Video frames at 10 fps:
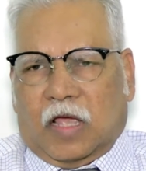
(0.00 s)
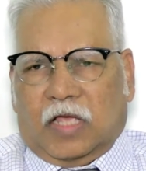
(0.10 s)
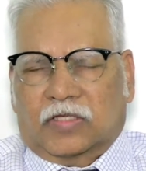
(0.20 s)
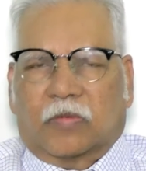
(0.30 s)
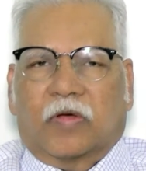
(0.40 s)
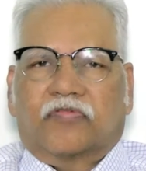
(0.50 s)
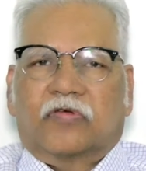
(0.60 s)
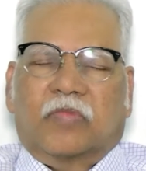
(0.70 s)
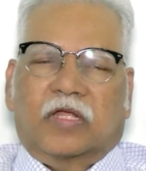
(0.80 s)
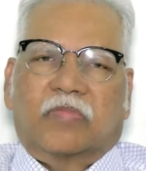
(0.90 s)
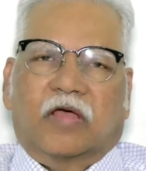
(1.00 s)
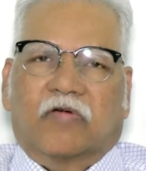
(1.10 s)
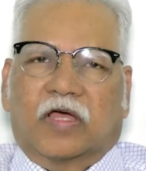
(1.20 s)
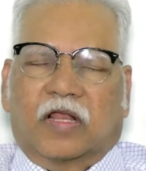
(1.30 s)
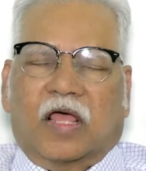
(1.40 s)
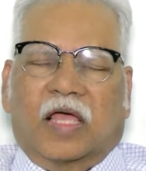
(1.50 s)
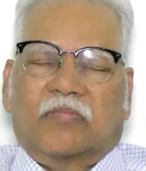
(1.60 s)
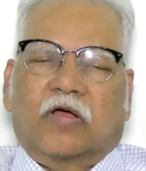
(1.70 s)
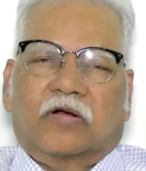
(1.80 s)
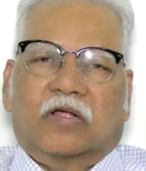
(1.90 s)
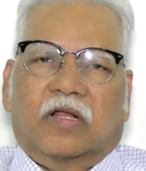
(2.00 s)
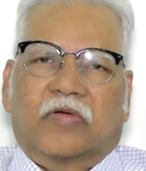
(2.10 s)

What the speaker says: As some of you might be aware, I am Dr.